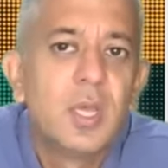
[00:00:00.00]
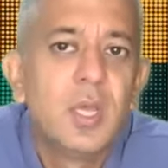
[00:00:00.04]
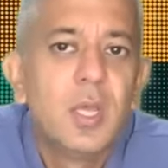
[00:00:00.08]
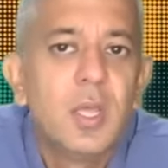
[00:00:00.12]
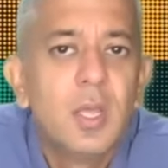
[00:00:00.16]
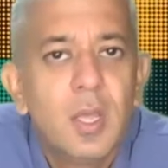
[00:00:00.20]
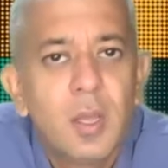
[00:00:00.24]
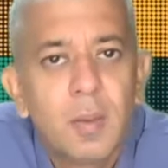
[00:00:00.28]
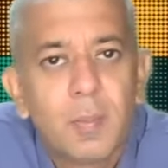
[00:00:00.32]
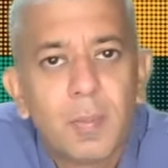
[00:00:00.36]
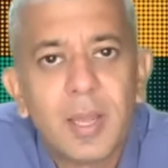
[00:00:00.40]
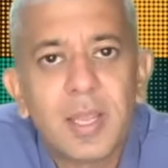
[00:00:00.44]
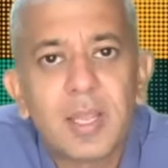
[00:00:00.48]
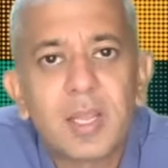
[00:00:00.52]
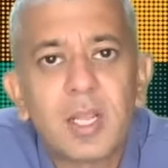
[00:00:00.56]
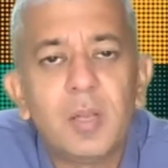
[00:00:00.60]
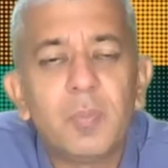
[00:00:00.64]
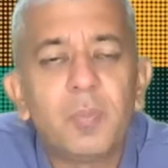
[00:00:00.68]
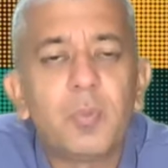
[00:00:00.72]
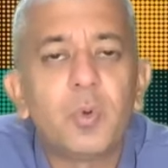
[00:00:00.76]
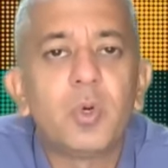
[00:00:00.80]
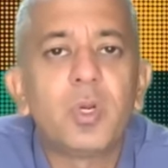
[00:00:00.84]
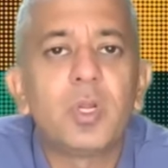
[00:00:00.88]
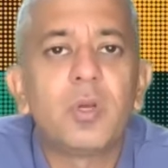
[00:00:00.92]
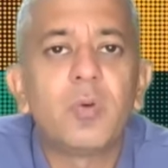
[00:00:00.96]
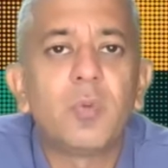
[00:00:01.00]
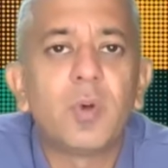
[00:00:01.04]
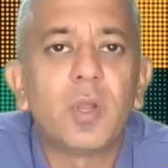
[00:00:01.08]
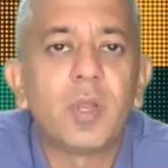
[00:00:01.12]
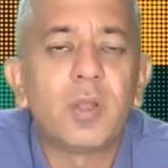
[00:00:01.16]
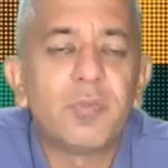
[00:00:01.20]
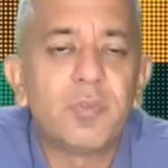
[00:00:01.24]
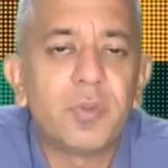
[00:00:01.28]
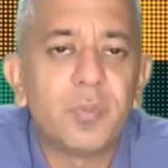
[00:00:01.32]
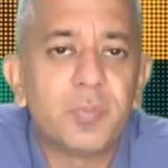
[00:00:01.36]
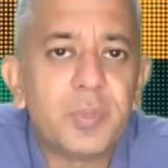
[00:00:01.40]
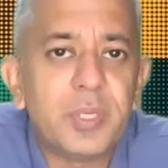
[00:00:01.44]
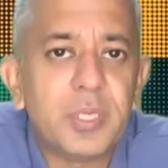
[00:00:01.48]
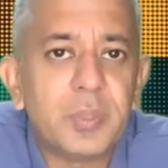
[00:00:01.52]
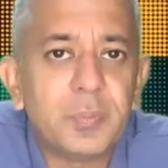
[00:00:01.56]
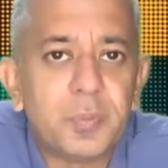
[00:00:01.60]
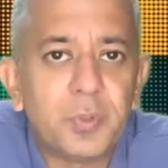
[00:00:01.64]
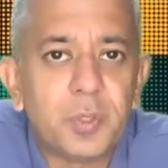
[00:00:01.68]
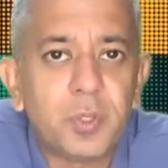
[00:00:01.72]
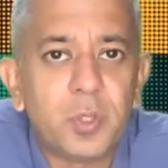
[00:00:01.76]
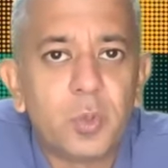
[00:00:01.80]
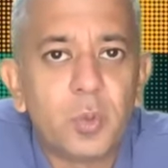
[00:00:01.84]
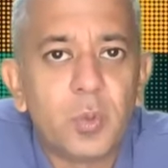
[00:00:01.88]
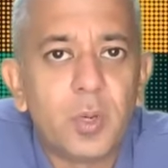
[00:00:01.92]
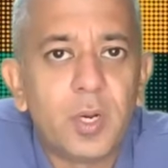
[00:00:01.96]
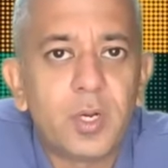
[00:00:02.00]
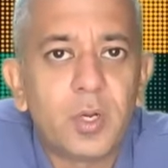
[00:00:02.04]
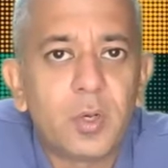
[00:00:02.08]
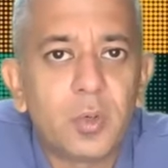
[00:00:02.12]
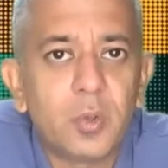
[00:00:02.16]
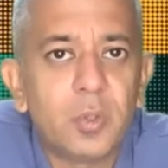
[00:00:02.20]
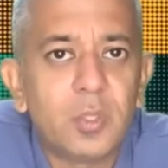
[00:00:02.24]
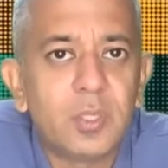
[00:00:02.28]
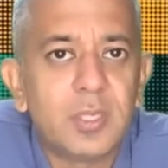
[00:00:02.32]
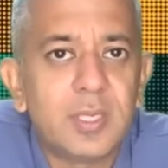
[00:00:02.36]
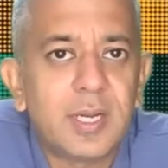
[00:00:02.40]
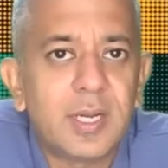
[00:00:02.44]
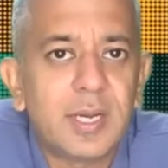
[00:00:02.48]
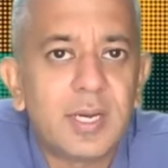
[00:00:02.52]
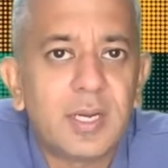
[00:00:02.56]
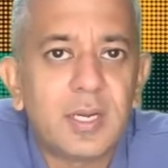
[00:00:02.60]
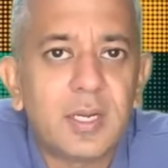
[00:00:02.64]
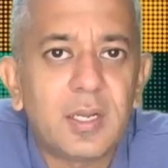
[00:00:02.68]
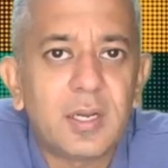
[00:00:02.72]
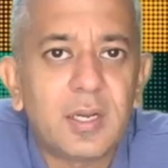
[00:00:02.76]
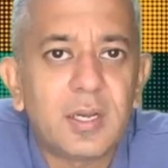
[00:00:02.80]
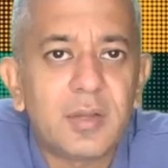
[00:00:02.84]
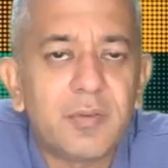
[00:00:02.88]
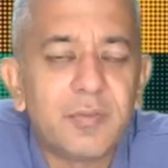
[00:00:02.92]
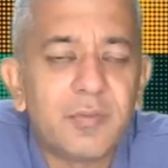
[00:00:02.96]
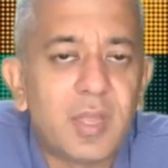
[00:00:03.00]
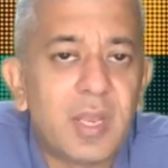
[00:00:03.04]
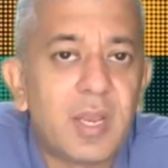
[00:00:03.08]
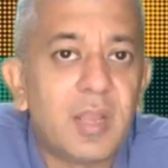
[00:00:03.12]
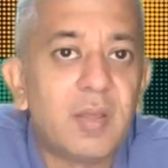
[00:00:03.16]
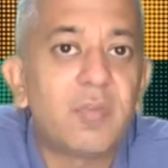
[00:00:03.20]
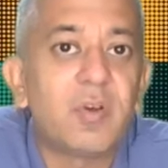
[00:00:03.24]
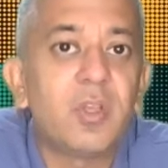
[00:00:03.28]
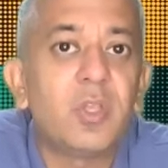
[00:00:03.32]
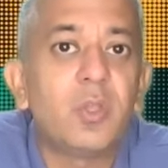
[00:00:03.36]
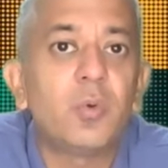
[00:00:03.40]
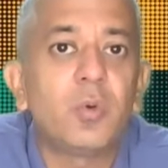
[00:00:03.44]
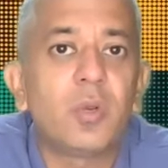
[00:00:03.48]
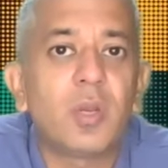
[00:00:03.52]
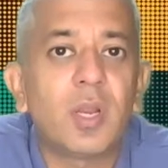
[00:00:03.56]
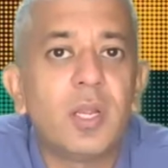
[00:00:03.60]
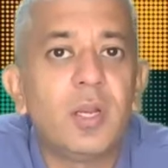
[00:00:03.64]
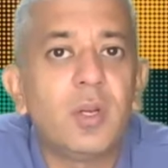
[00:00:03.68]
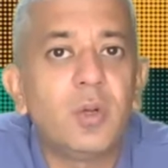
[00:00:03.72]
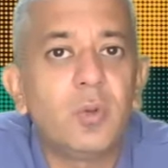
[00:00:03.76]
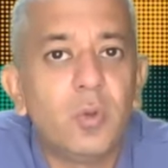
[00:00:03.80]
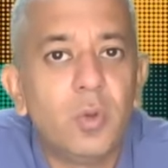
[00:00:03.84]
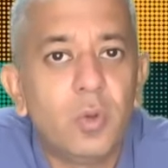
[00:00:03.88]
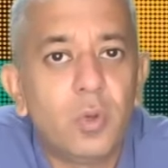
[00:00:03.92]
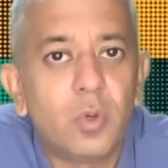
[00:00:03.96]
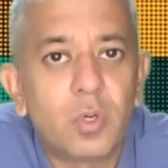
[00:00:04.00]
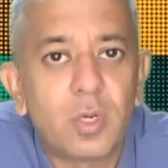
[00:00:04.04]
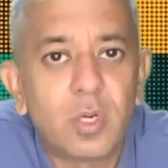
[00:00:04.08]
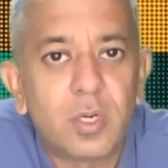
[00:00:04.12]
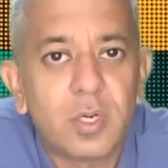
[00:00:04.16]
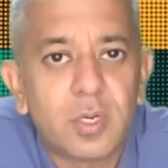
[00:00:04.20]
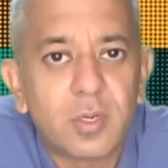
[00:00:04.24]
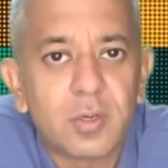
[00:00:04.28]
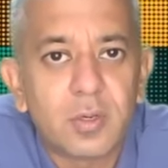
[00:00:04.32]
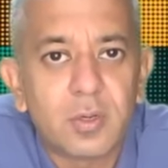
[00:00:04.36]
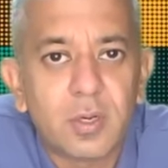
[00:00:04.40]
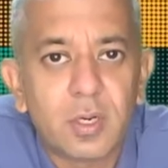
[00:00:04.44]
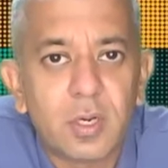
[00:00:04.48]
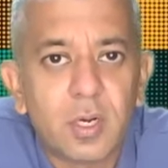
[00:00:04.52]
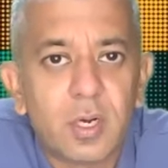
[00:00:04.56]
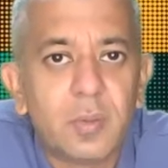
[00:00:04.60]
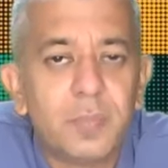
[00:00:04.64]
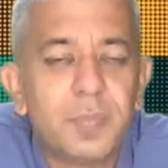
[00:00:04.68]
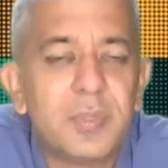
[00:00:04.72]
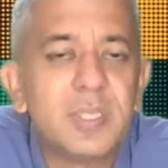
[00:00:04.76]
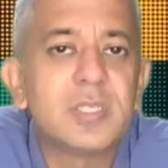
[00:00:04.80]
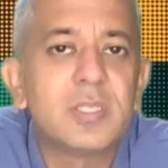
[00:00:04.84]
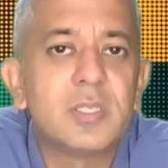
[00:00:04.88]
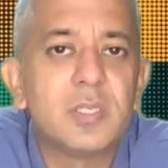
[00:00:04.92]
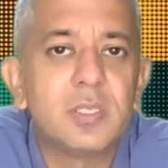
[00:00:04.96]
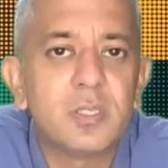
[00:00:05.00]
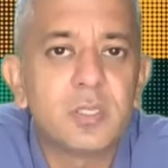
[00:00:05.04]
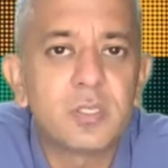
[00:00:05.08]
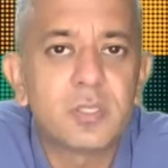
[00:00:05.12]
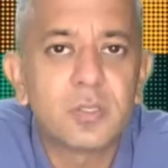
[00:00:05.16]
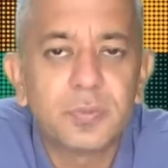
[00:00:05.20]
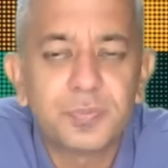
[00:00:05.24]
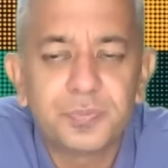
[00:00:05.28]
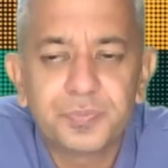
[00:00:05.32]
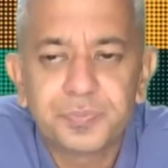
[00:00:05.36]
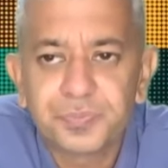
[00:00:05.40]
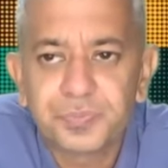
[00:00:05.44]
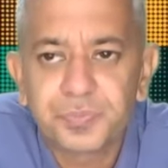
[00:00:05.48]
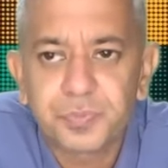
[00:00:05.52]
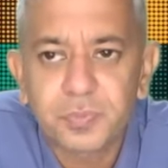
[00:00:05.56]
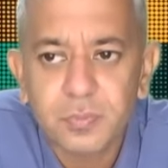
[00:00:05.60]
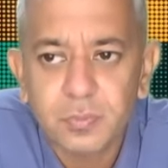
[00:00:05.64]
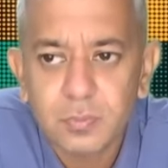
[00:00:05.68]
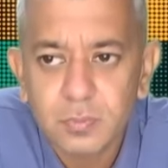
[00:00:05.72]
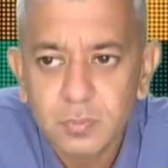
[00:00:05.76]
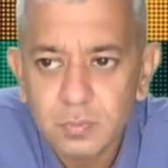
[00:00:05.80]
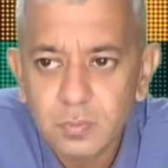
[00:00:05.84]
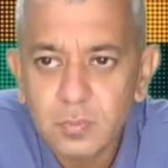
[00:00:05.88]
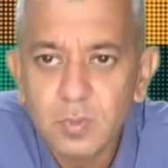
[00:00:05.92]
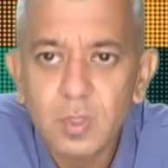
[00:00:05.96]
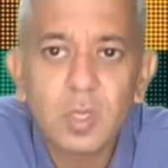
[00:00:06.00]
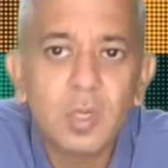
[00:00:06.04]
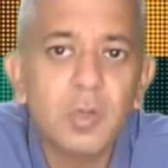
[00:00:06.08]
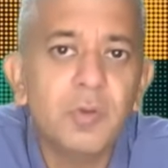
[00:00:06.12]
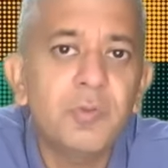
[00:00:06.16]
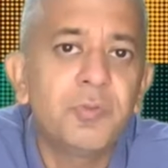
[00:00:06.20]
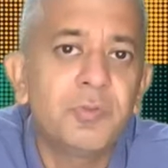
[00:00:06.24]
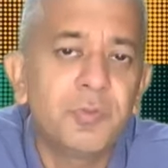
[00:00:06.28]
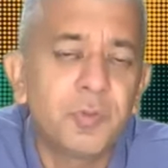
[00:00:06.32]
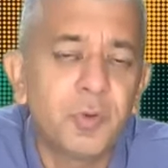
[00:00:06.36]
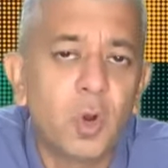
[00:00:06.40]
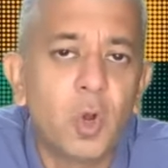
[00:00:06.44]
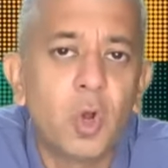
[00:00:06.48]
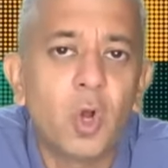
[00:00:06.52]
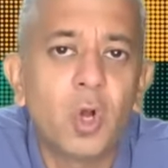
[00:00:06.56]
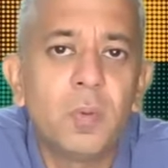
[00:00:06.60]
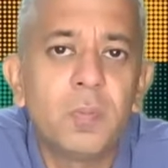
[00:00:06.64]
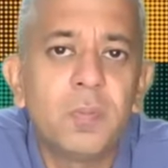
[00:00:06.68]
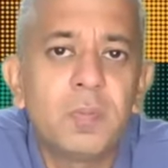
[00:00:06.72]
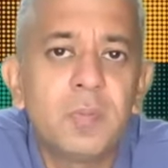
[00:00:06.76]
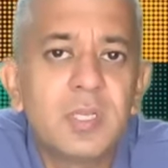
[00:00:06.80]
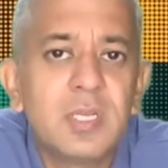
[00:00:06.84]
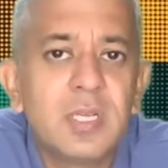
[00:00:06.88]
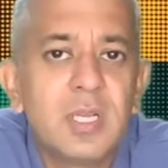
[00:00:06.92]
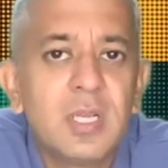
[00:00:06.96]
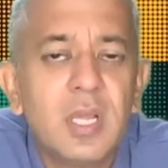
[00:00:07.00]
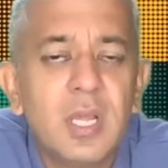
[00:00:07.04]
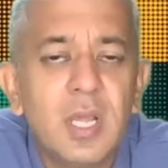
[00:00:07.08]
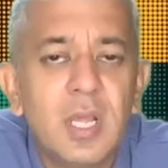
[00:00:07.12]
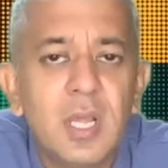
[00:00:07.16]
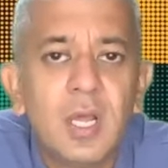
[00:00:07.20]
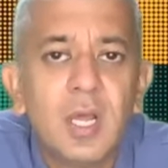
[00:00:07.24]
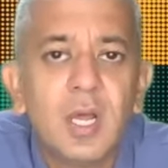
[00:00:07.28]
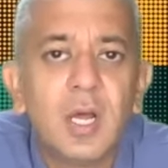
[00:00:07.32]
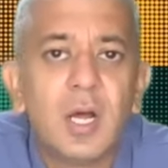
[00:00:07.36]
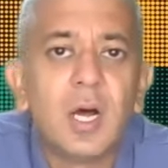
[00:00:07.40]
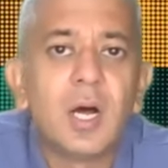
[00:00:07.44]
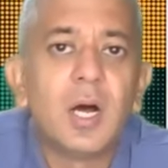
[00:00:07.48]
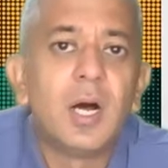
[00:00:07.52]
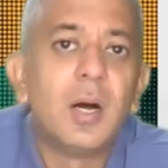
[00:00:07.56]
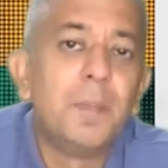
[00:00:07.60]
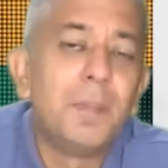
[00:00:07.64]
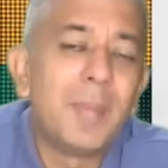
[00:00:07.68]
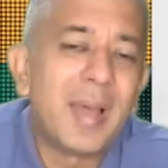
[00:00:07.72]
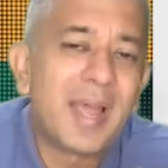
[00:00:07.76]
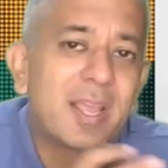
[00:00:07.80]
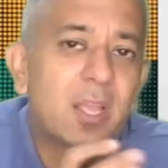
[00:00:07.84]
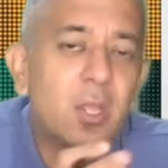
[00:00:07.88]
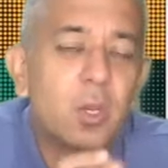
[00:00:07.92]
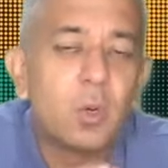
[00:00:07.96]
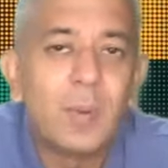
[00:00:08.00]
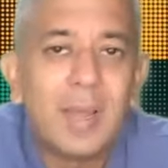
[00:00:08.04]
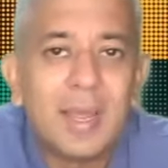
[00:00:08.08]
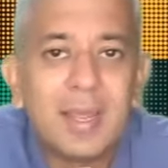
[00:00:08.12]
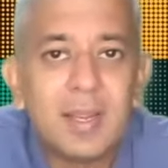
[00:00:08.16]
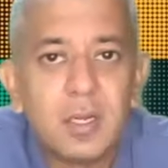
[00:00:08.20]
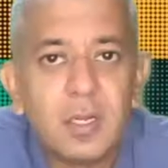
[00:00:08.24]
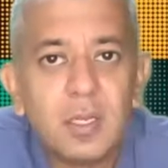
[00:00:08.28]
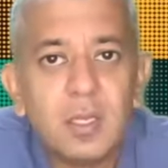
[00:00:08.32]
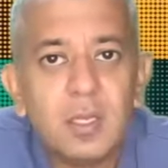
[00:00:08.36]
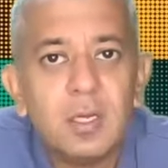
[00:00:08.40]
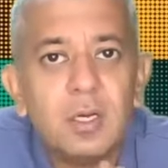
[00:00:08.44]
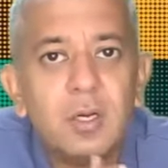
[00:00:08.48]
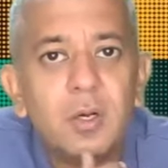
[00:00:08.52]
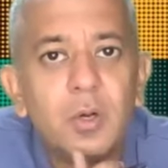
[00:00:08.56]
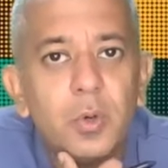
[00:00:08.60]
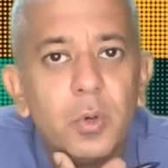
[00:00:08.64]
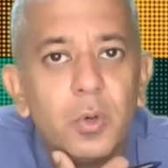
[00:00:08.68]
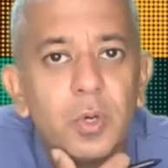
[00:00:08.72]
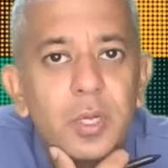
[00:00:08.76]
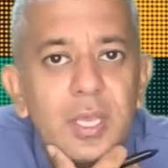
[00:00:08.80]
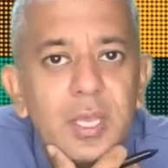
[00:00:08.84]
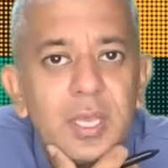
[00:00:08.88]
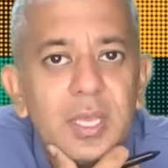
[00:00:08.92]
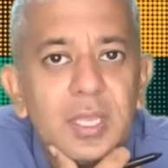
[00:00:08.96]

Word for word: Michael Porter, one of the people who had told that whenever you try to look a business from a macro angle, okay,